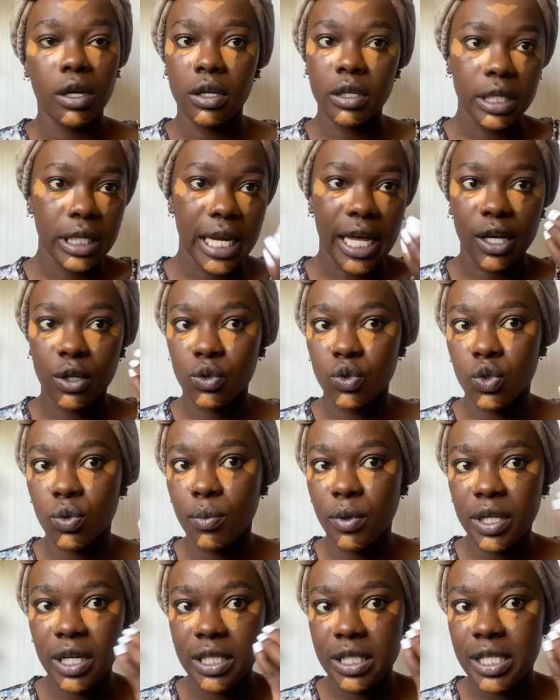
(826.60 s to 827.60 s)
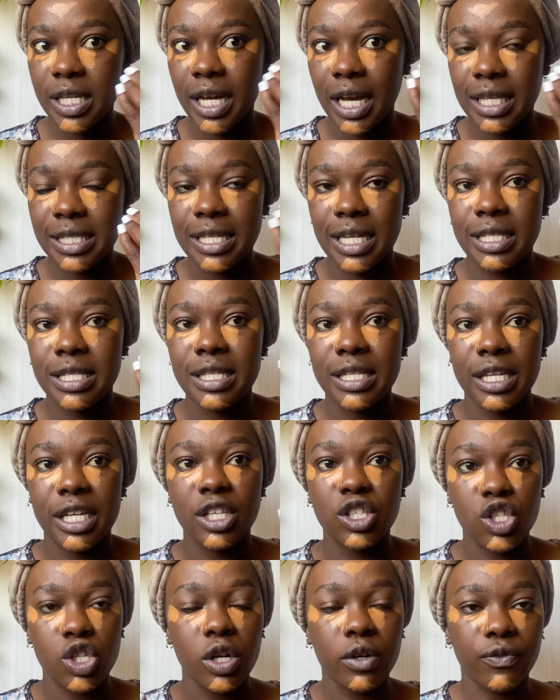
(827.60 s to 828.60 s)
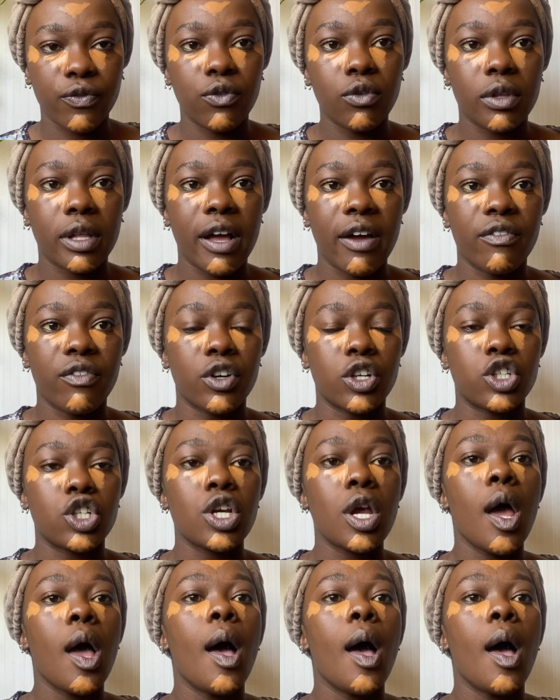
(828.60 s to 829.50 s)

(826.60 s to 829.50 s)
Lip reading: like uzobona sengazathi it's not full coverage.